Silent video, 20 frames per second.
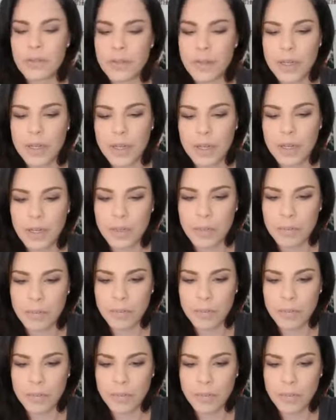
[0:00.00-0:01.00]

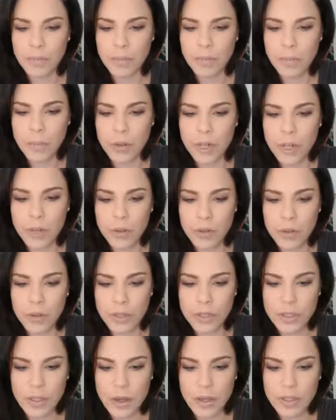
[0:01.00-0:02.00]
when you go to
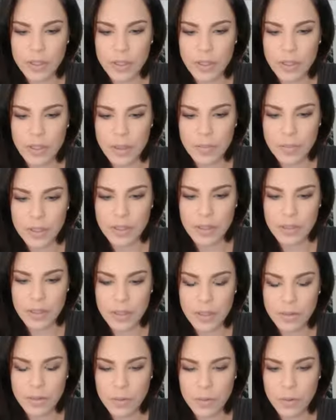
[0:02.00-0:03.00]
talk to them and
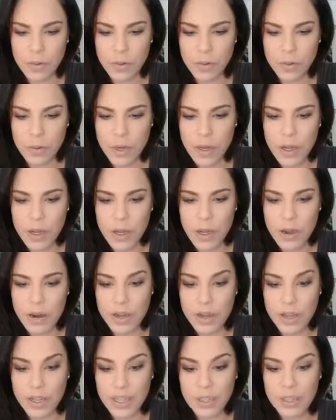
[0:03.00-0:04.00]
see if you
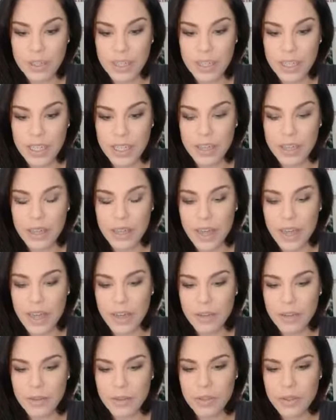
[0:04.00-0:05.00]
are interested in that
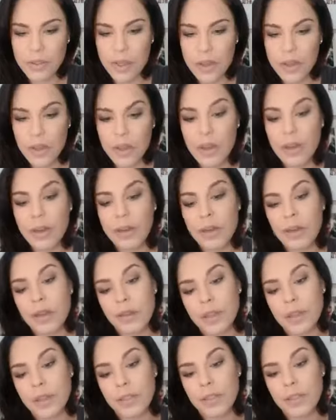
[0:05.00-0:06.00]
house. Oh, it
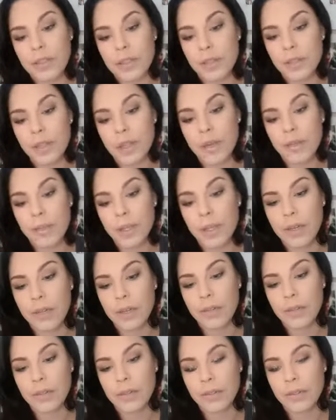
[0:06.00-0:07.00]
has so many
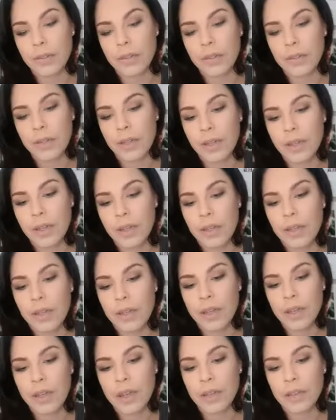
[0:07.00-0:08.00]
windows.
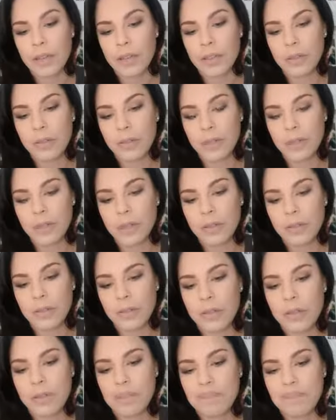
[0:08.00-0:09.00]
Lots of windows.